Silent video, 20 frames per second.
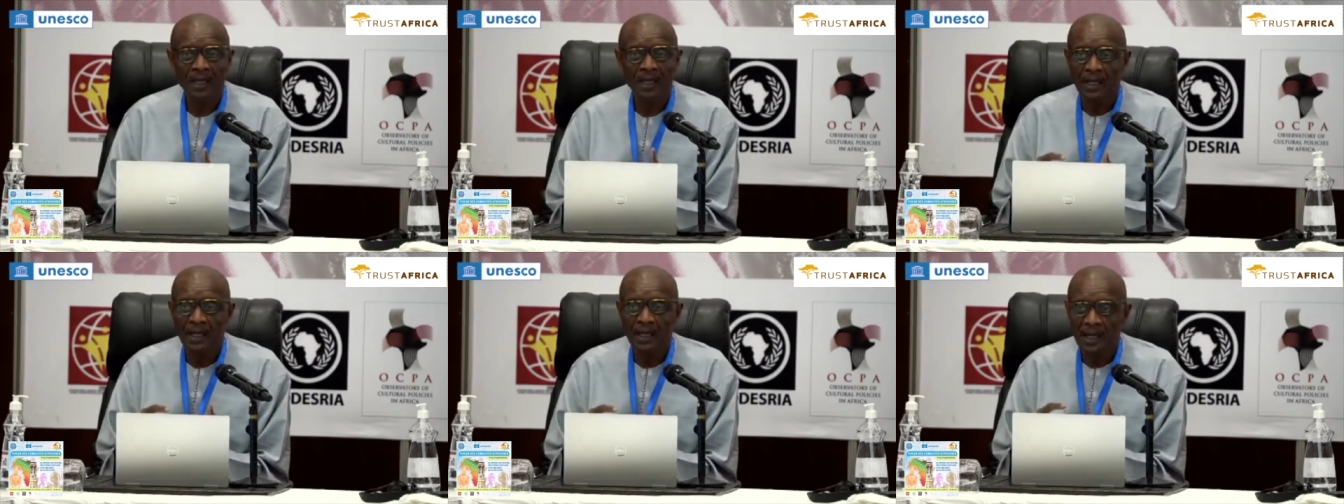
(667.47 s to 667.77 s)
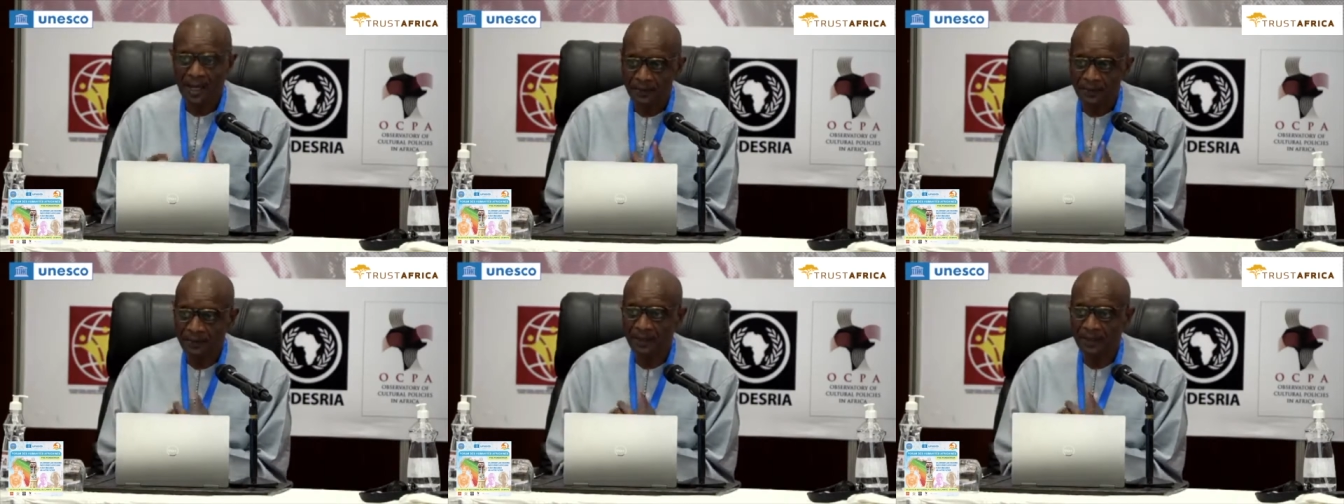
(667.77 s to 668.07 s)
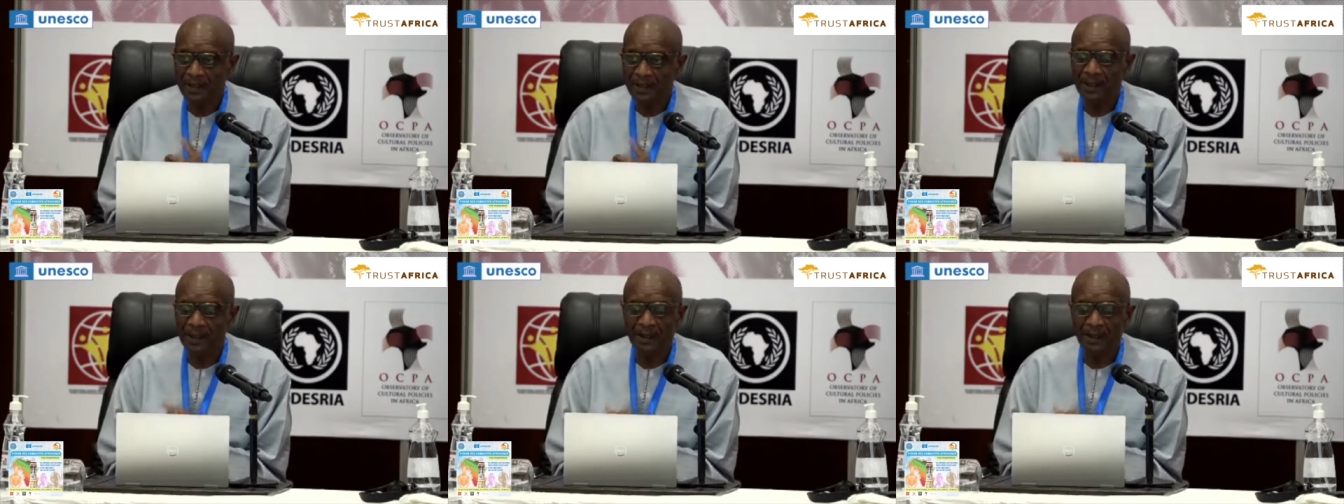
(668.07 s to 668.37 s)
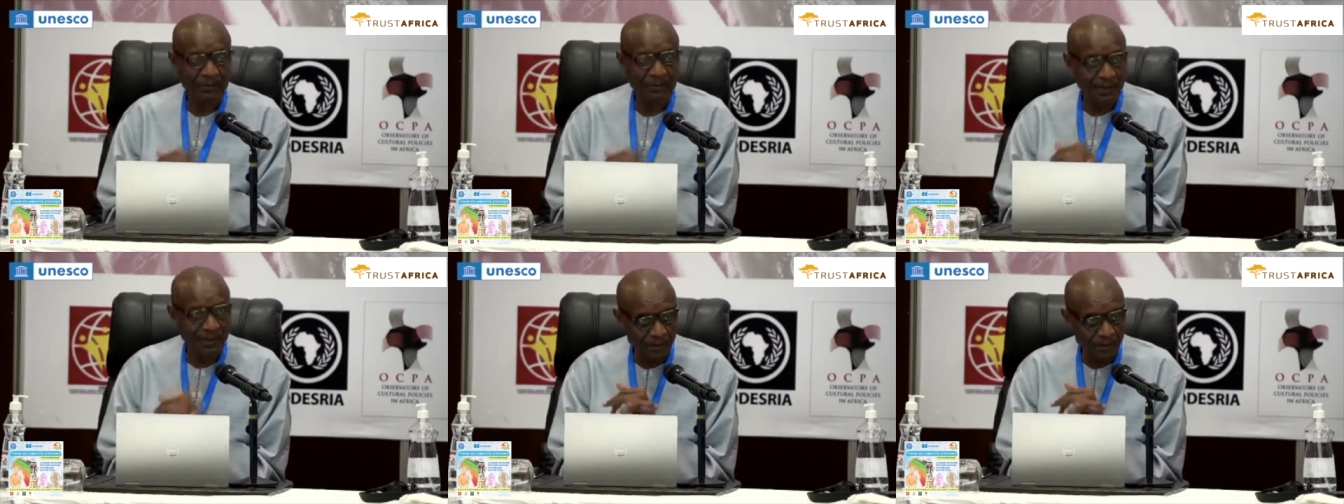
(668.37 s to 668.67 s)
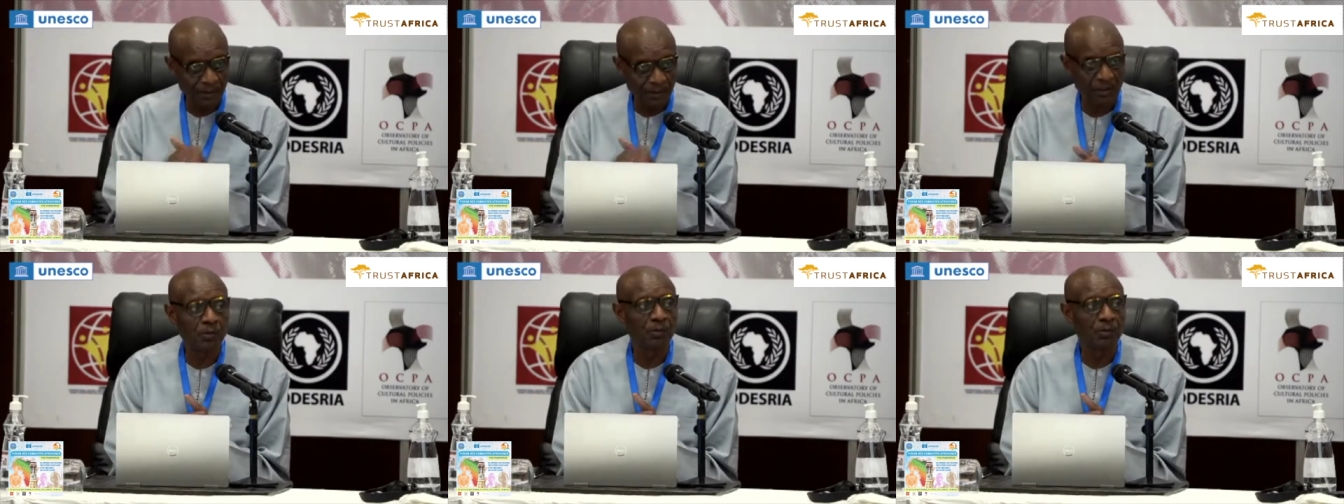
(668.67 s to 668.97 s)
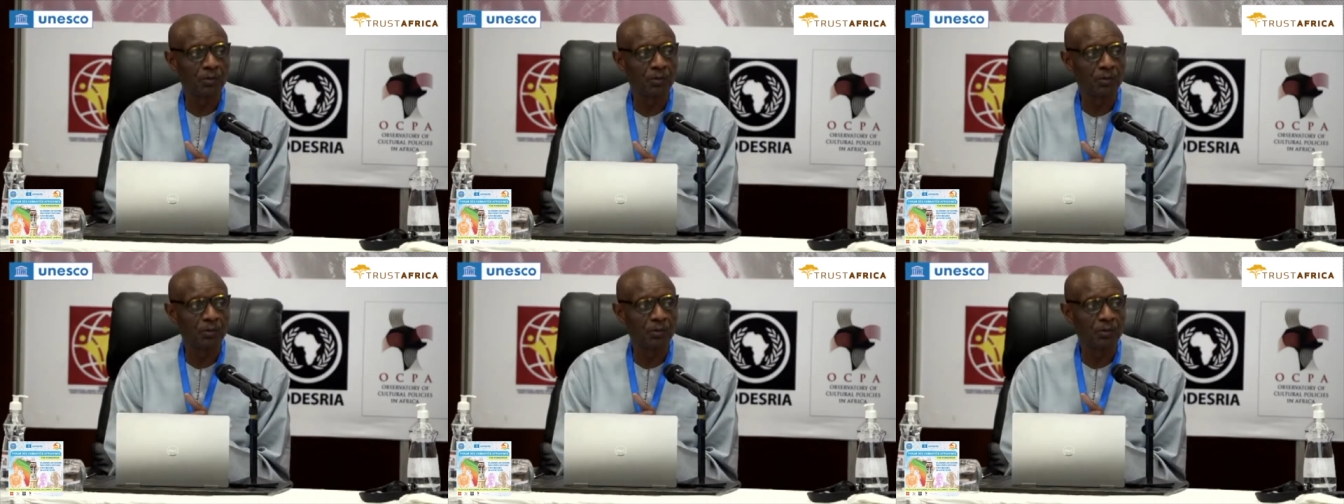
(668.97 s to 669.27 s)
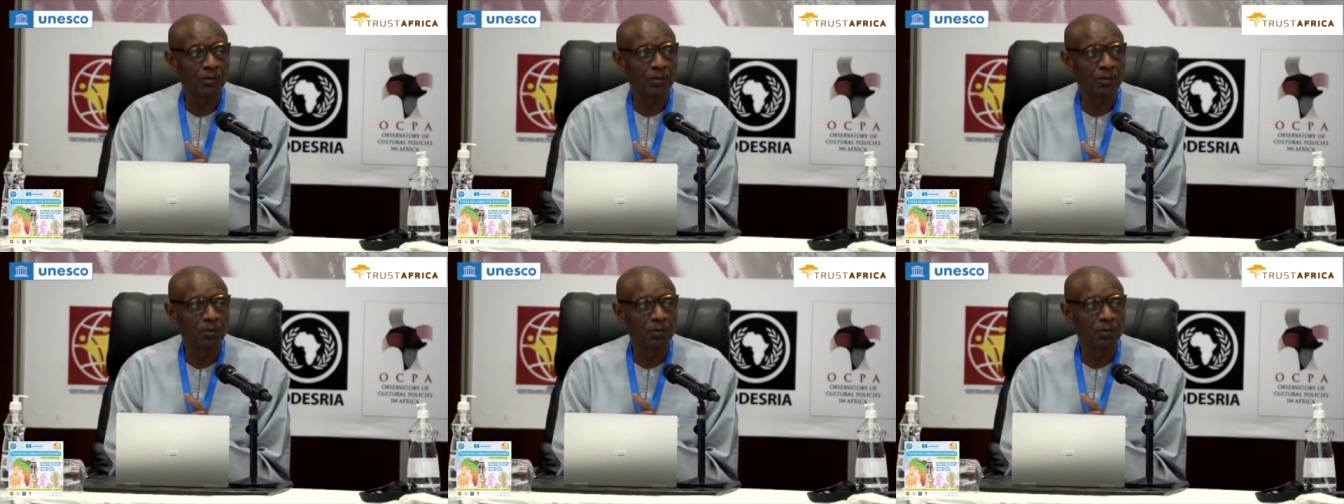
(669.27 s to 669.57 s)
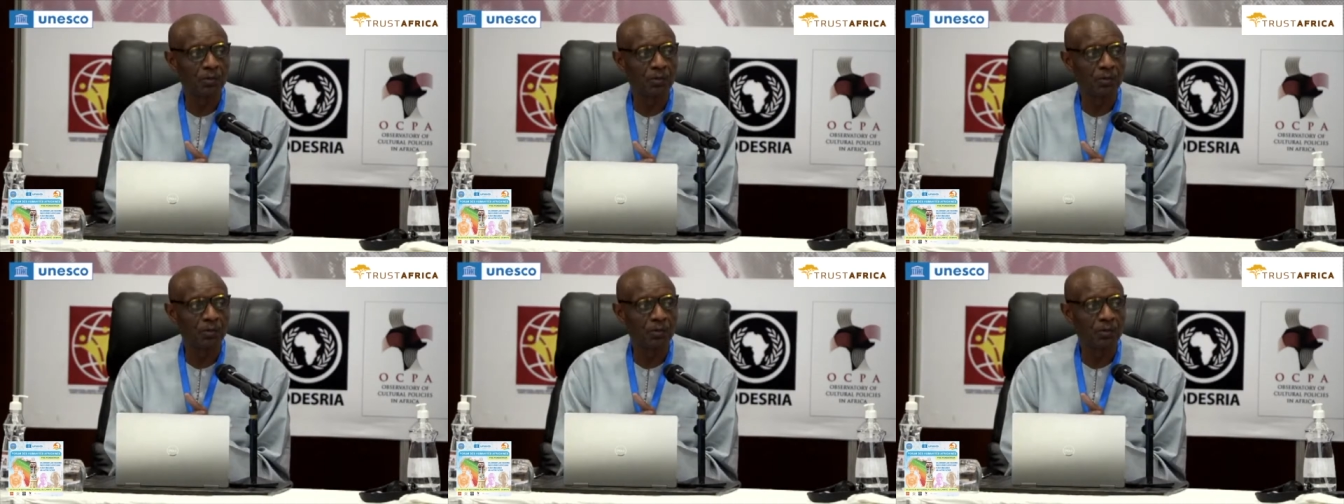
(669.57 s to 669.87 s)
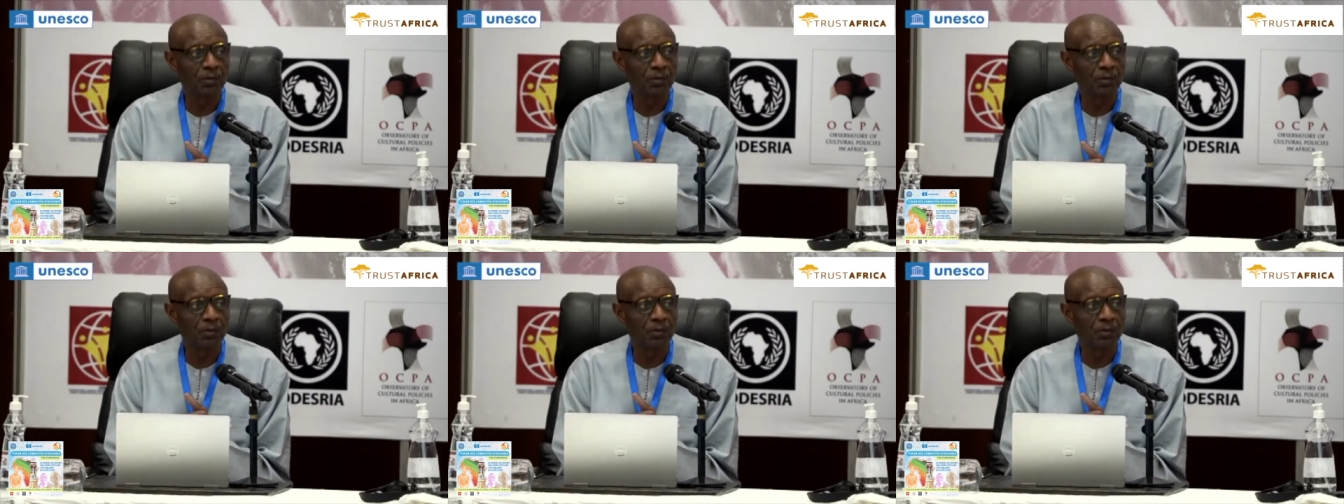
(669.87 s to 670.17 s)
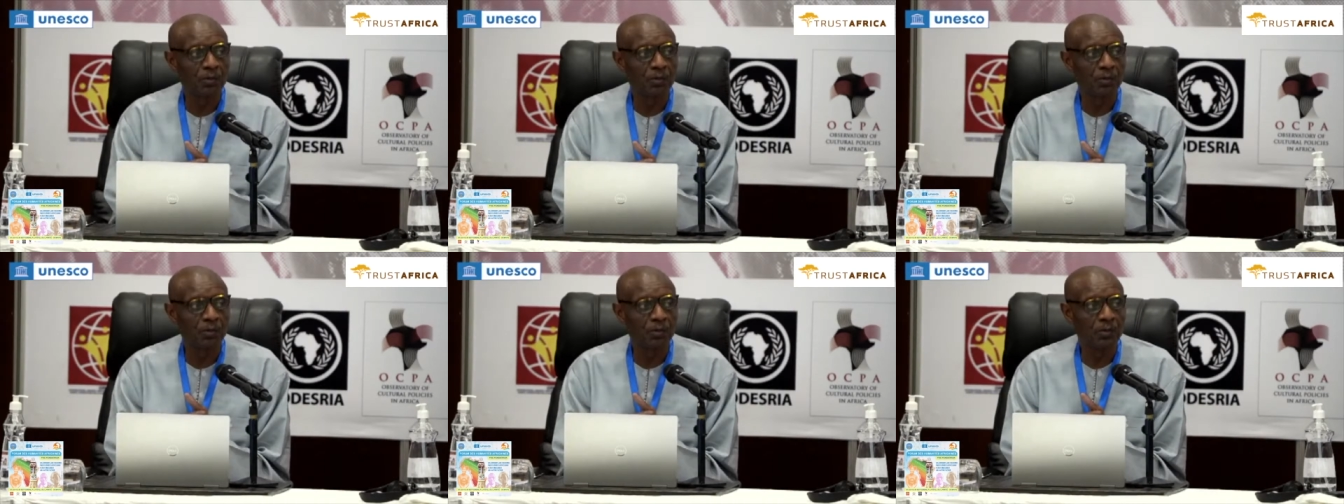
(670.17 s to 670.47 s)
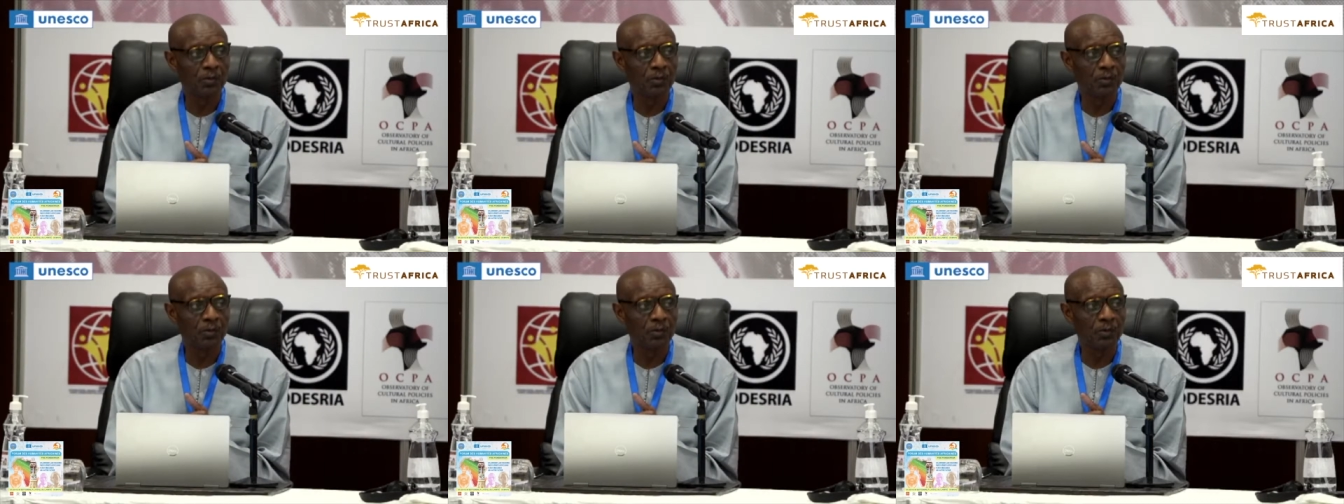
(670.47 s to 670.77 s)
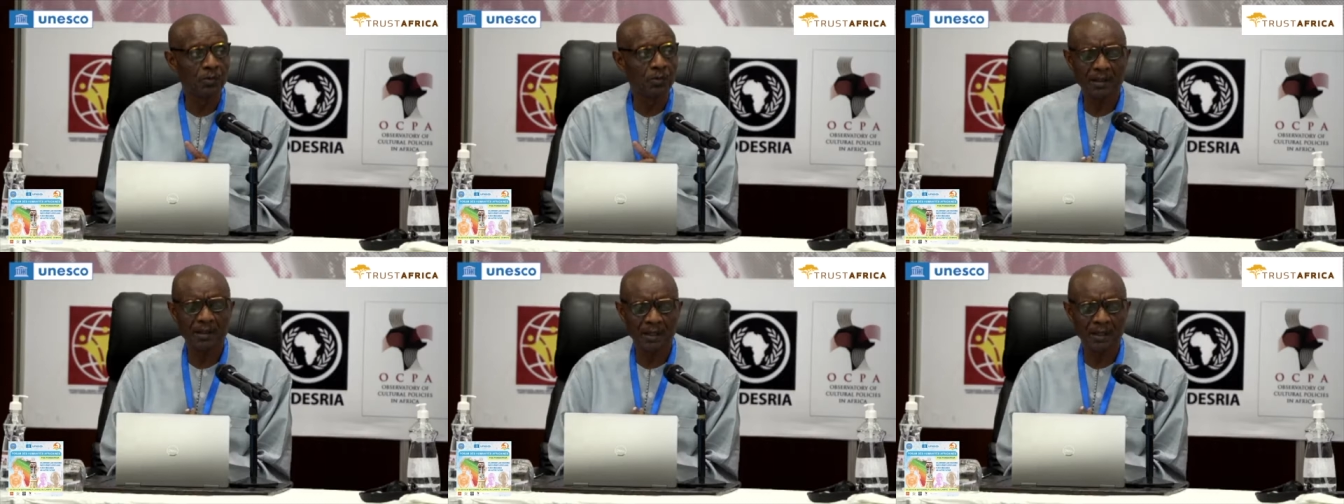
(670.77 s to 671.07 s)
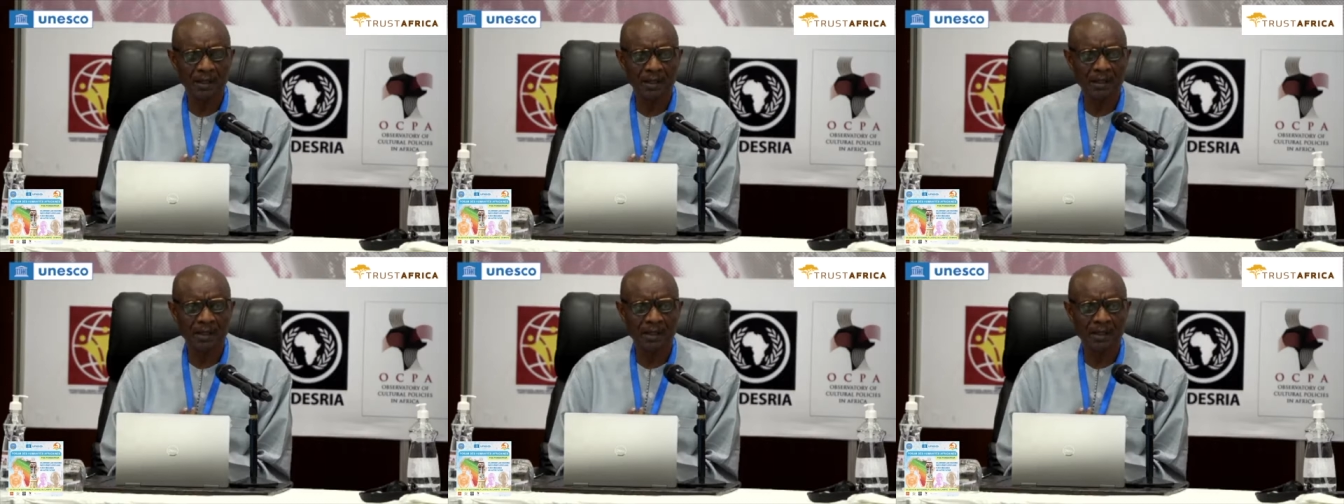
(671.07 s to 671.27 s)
Africa, I've mentioned Timbuktu, but Africa has been uh,